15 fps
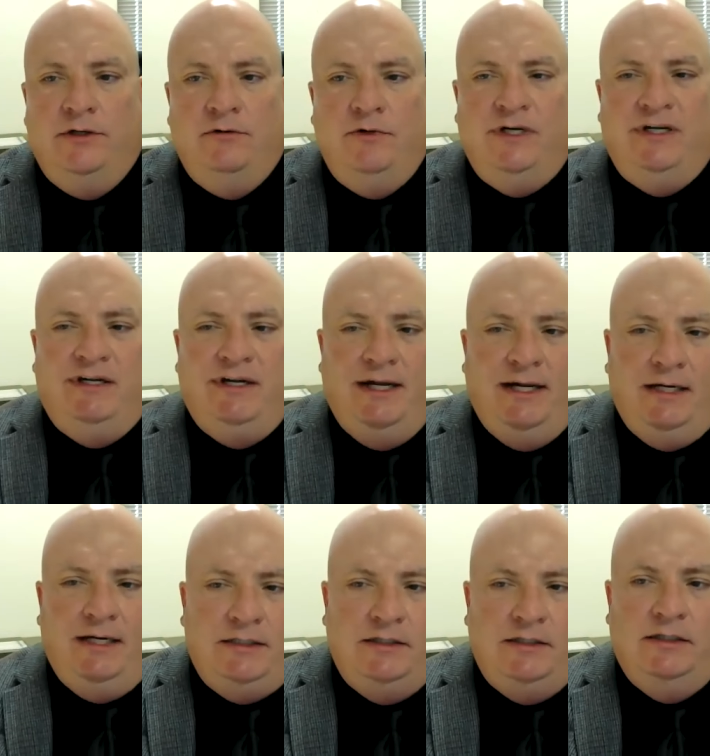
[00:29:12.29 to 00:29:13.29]
arguing
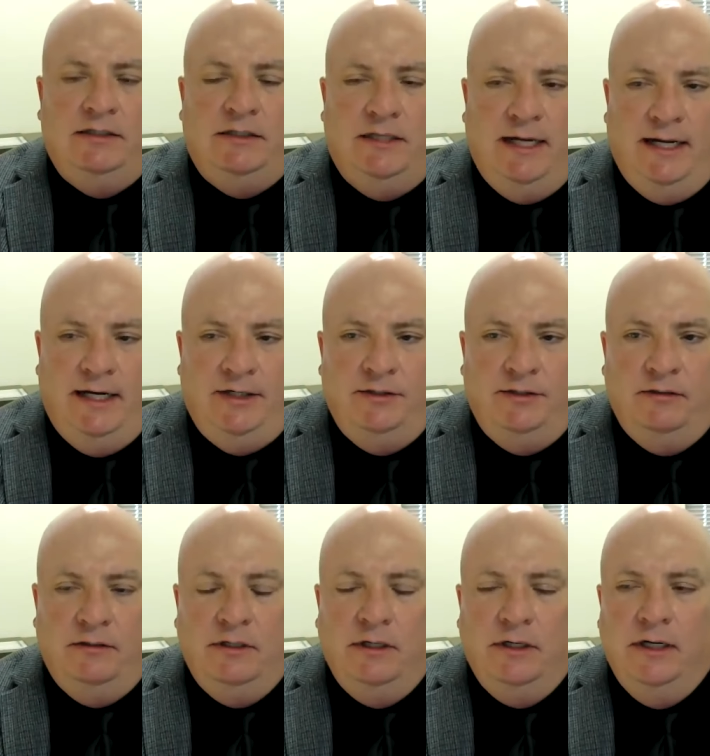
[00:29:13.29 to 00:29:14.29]
text of the
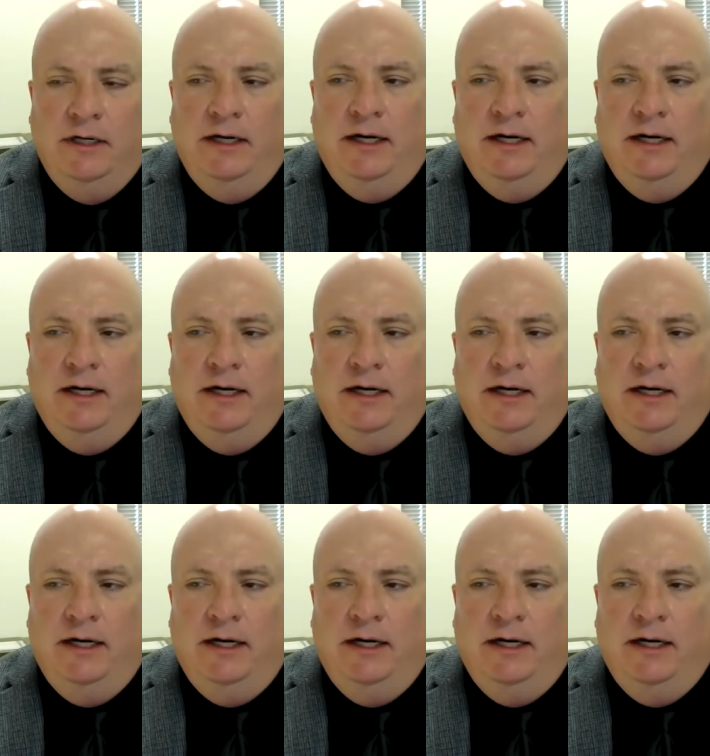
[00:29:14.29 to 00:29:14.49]
statute.